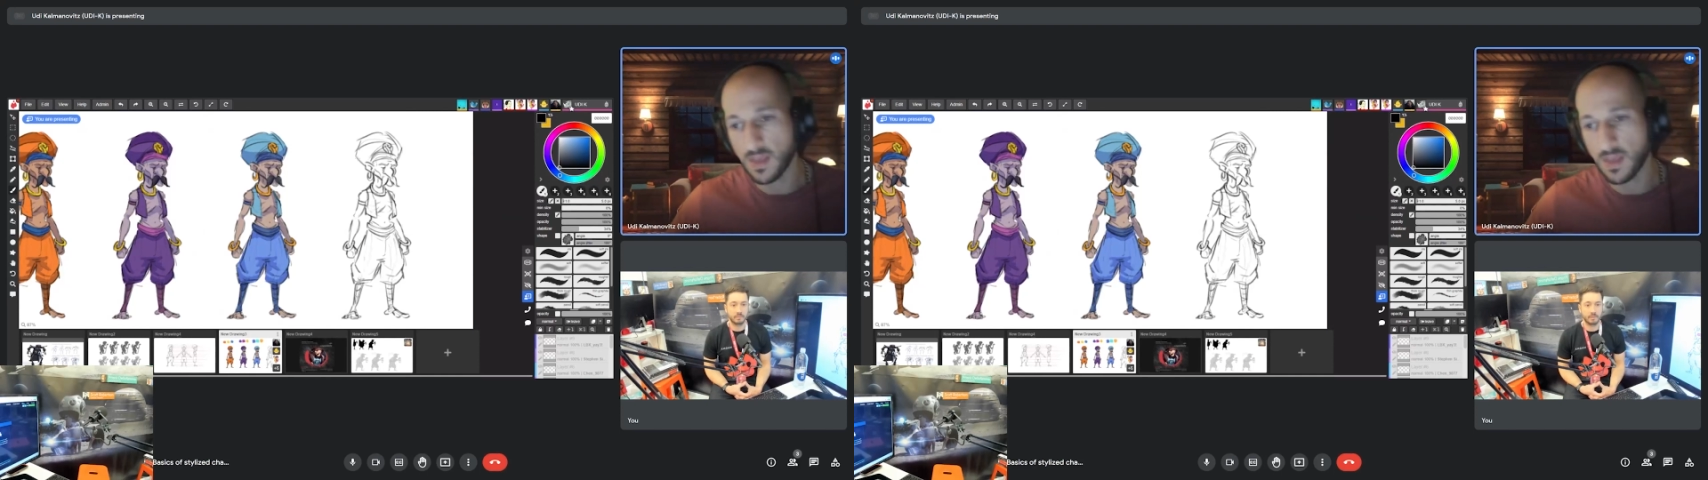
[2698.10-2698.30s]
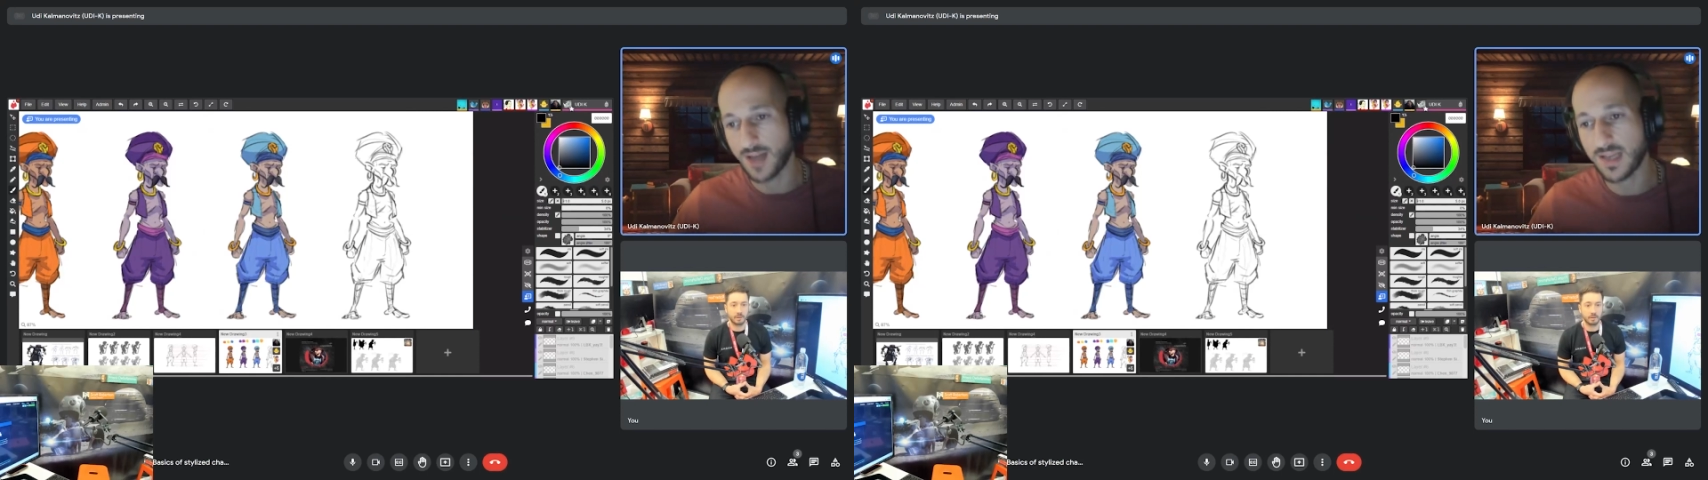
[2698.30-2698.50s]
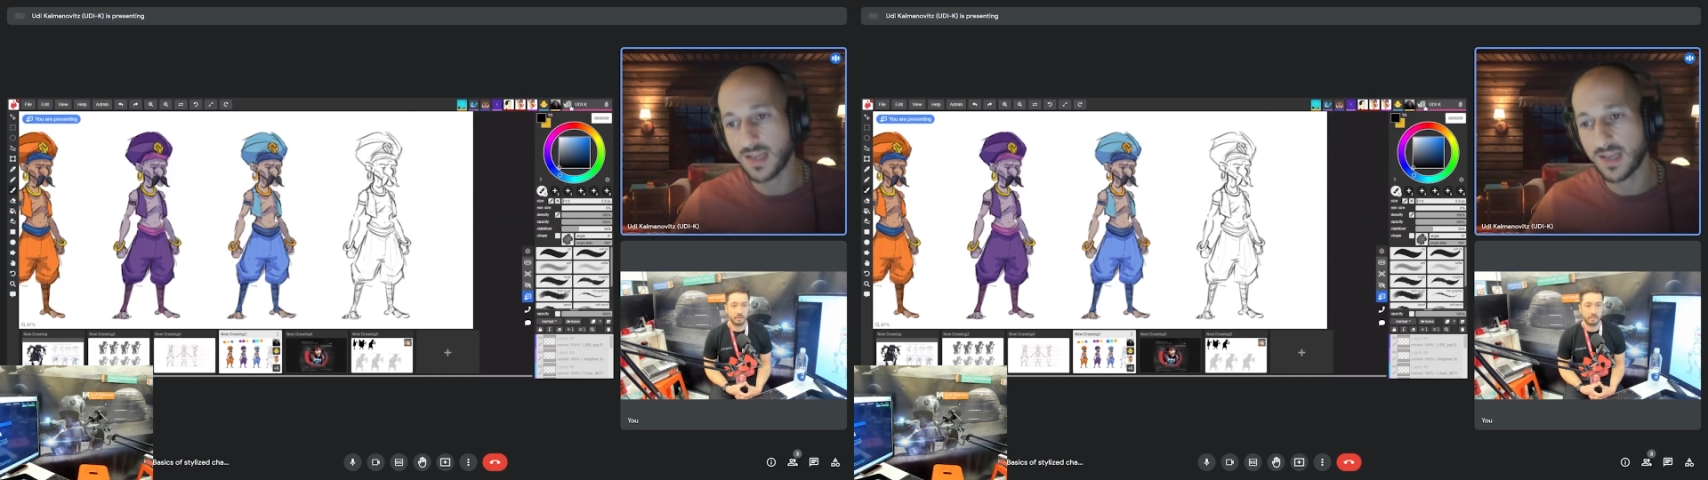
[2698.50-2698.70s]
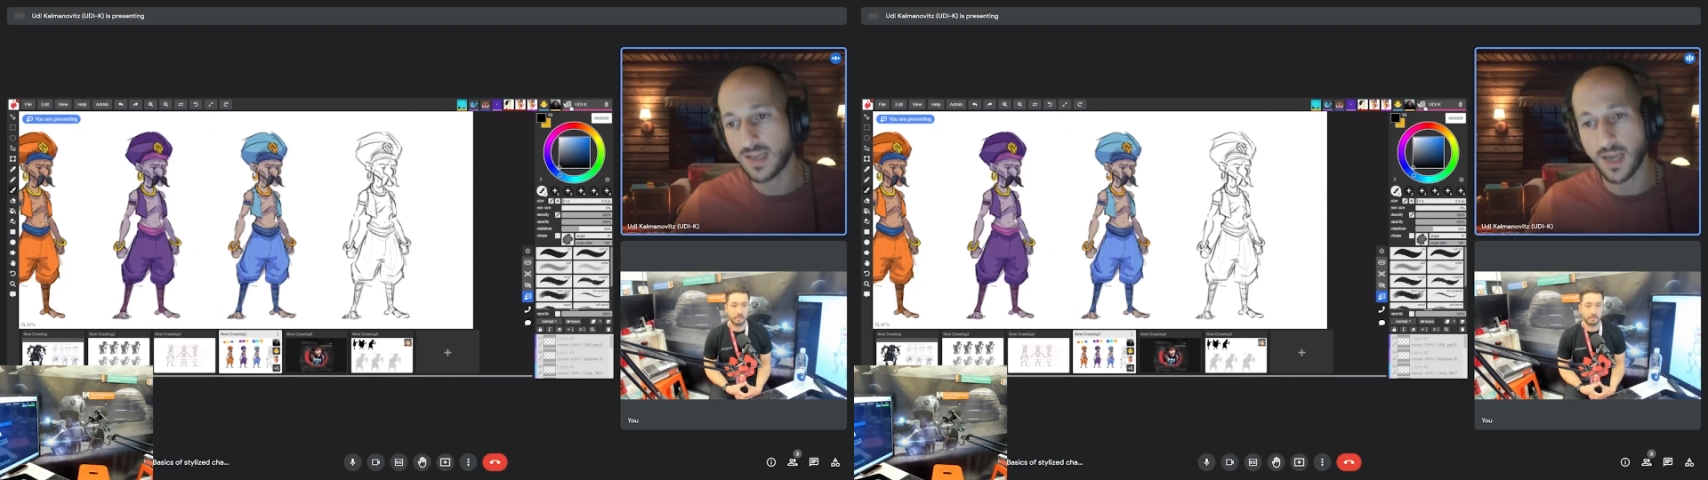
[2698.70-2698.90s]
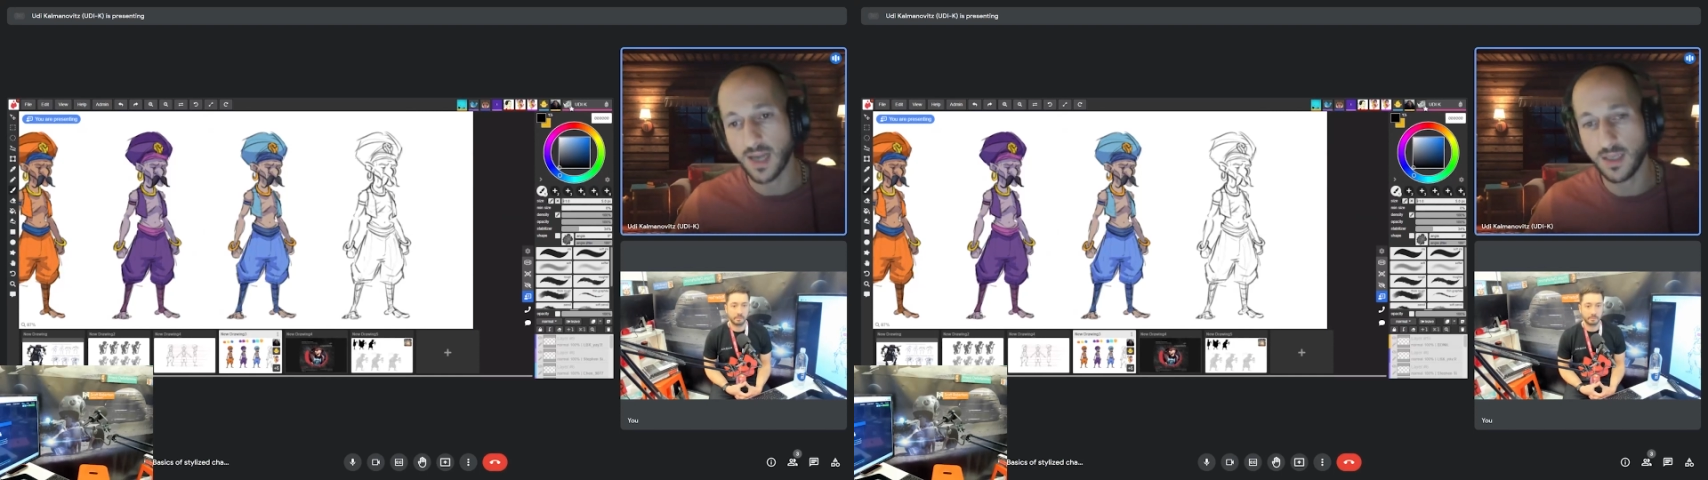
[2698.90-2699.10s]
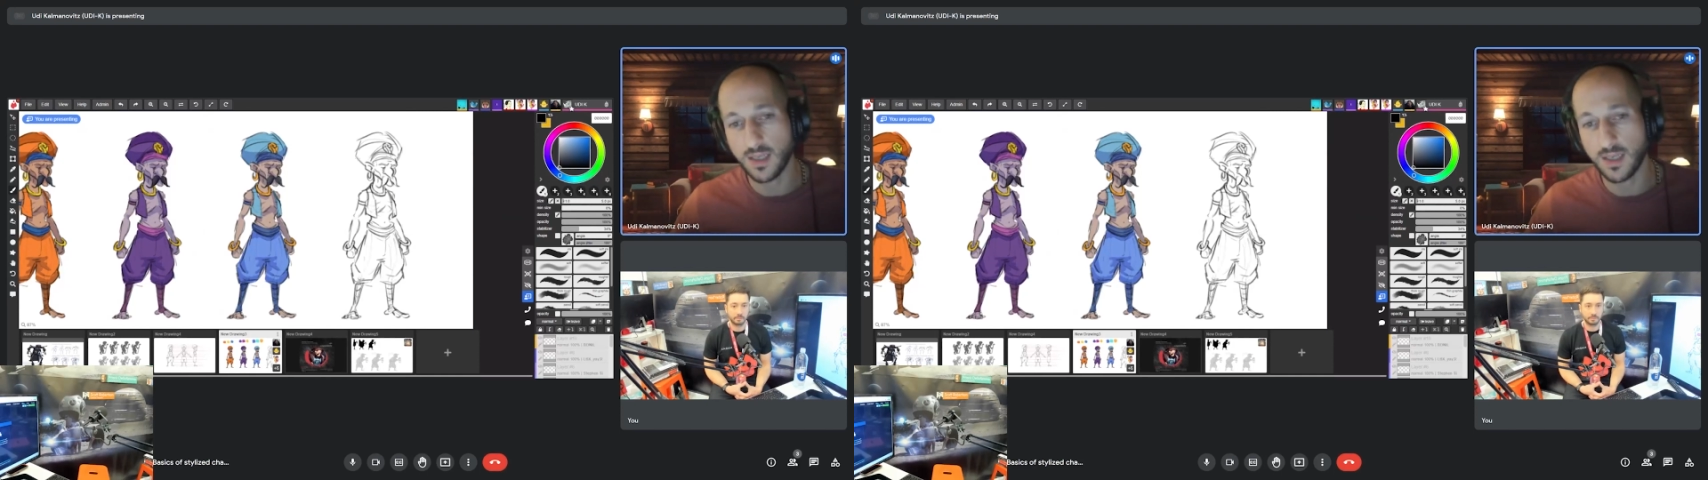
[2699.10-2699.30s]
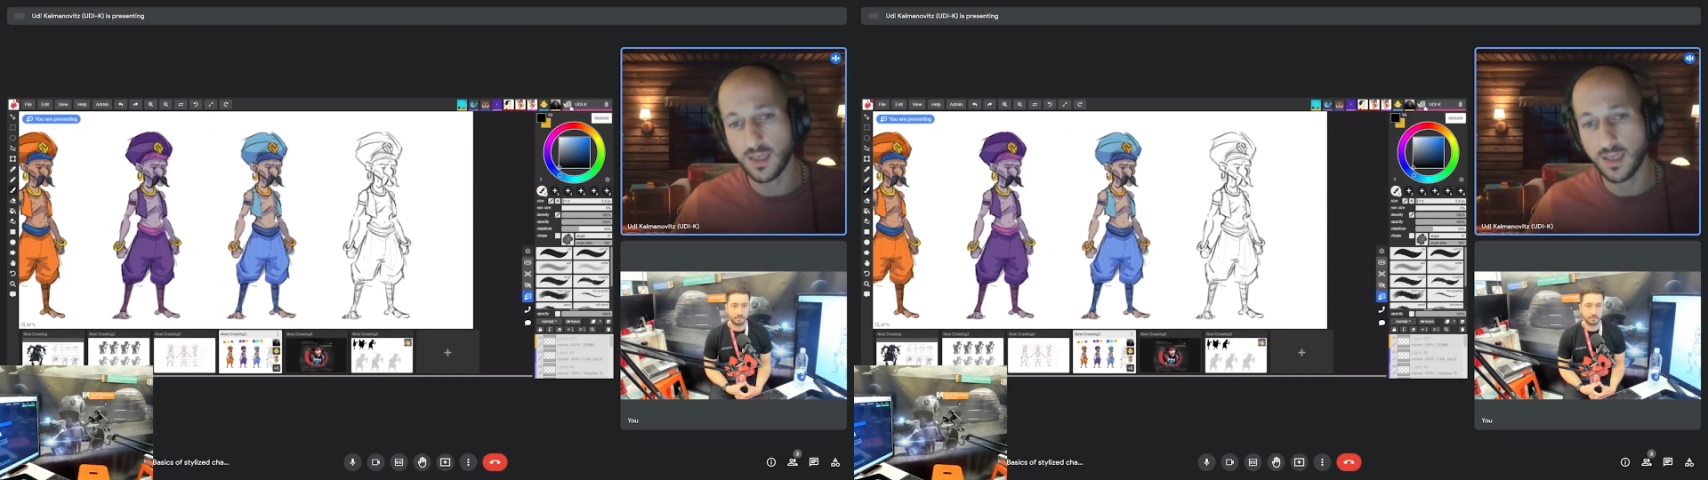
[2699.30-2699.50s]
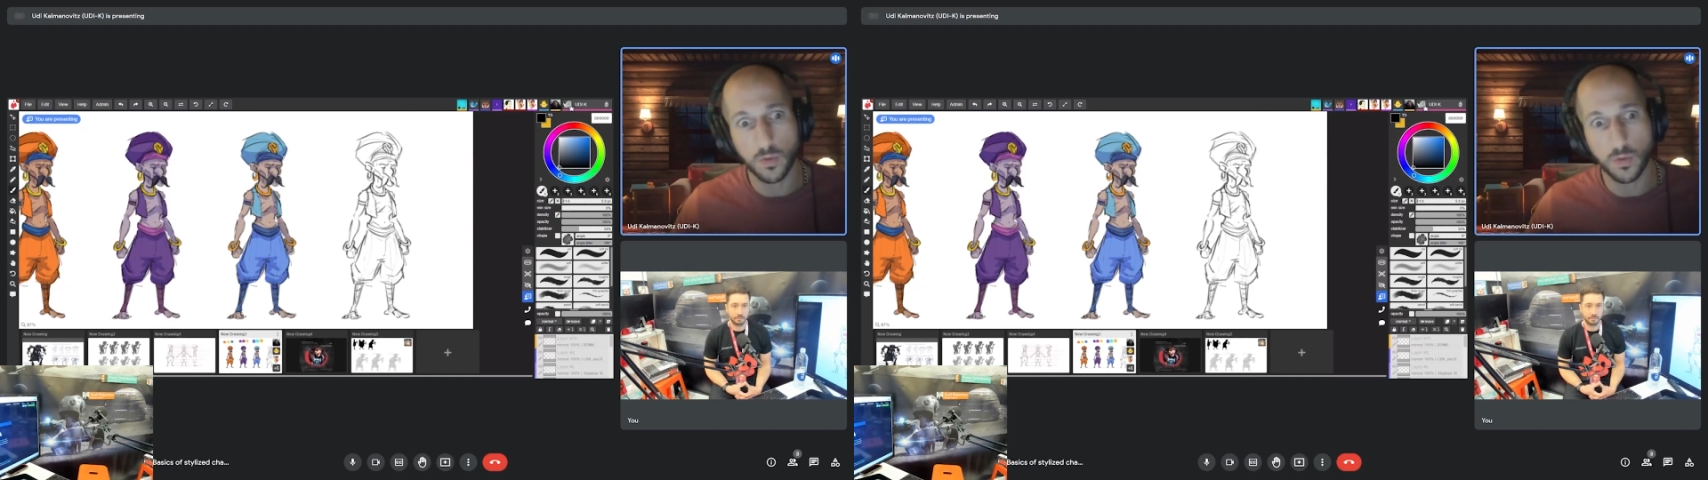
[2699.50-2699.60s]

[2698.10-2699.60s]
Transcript: unless I need to